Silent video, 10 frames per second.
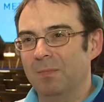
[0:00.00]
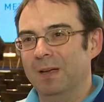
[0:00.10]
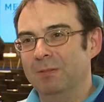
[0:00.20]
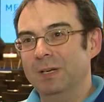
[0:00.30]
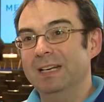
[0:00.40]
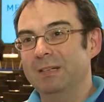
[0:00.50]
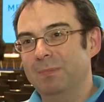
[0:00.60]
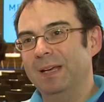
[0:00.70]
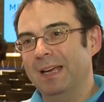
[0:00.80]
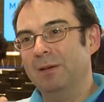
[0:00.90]
And we need to
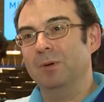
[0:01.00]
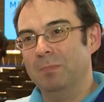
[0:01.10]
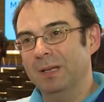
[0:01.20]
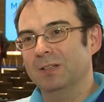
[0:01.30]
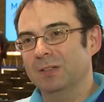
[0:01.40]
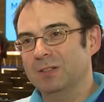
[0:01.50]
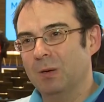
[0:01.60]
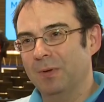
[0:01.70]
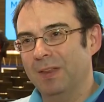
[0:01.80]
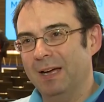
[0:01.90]
be able to build on
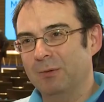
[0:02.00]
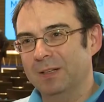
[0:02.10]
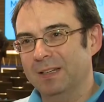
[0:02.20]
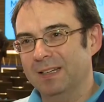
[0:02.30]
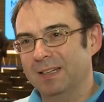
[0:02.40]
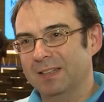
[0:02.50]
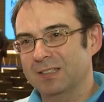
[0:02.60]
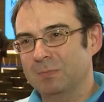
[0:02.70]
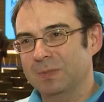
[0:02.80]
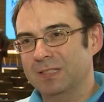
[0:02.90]
top of that with the
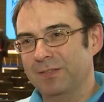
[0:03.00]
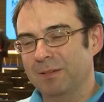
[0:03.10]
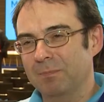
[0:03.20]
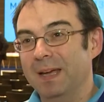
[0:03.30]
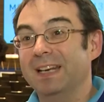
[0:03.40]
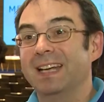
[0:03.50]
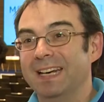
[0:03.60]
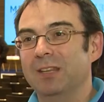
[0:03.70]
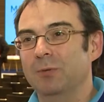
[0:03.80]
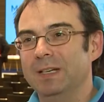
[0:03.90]
specific
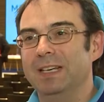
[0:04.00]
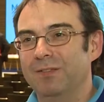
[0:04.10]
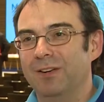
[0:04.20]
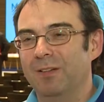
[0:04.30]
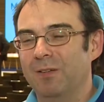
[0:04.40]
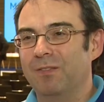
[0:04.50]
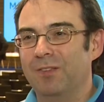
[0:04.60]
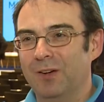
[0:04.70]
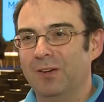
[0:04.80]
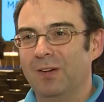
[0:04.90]
metadata that we need
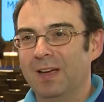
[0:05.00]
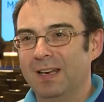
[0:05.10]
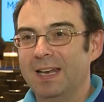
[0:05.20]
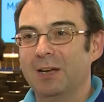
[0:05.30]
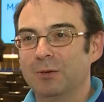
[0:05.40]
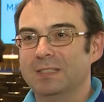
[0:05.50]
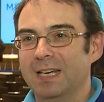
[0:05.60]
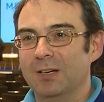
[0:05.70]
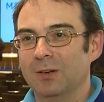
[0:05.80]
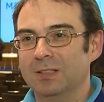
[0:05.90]
for language
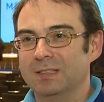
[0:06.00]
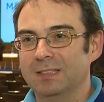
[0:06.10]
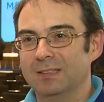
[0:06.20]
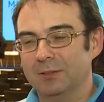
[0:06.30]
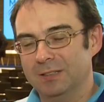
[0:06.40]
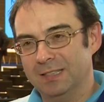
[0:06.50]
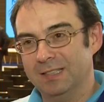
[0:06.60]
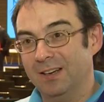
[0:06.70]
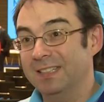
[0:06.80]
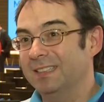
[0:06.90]
technology. So as I
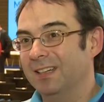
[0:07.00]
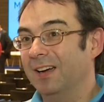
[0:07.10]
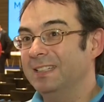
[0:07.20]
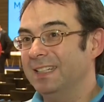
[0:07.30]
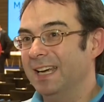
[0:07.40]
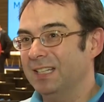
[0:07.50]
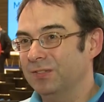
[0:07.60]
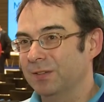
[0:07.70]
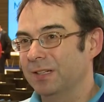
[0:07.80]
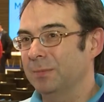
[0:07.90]
said, ITS
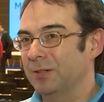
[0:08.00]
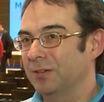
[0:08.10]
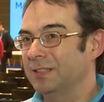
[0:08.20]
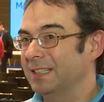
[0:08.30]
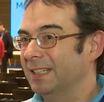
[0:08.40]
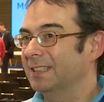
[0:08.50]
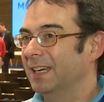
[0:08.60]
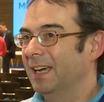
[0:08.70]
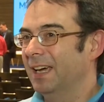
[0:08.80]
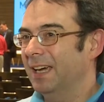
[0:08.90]
from W3C
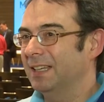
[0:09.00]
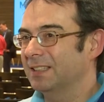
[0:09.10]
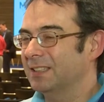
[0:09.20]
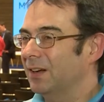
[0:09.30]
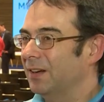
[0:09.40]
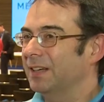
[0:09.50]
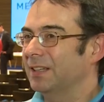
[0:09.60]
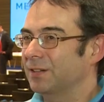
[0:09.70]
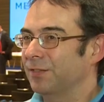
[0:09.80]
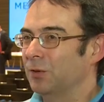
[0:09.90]
is a start, and
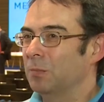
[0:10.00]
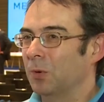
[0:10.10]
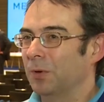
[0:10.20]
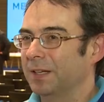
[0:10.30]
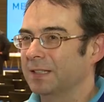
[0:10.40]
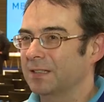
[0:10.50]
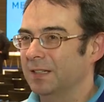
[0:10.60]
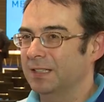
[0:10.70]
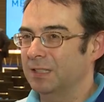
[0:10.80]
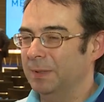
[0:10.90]
there's a few more things that
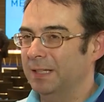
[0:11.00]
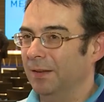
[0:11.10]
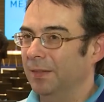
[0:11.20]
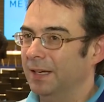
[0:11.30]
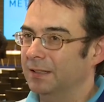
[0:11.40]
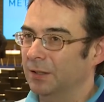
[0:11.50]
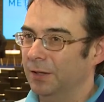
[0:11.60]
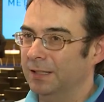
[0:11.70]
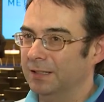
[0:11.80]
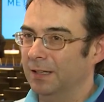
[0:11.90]
needs to be done there. So
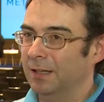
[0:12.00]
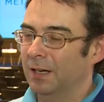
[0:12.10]
there's a